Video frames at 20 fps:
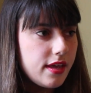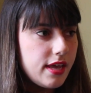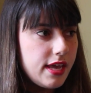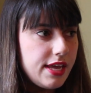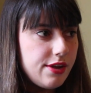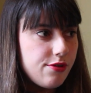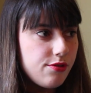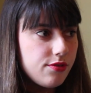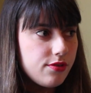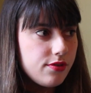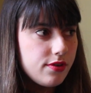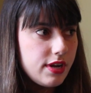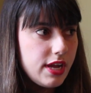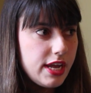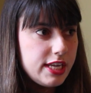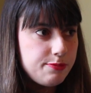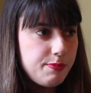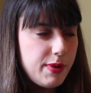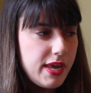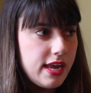It
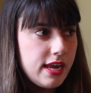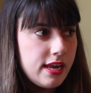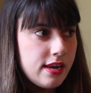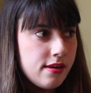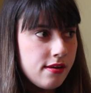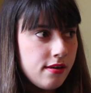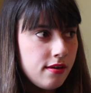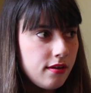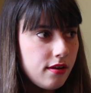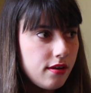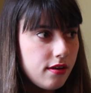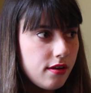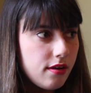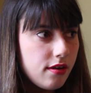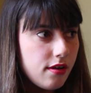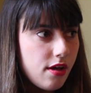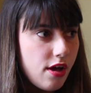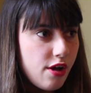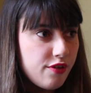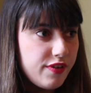has been
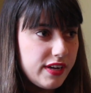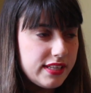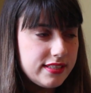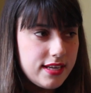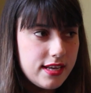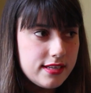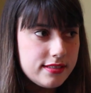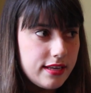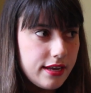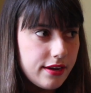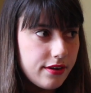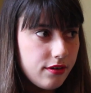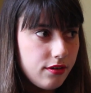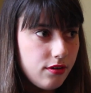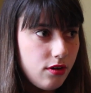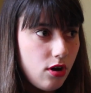a fantastic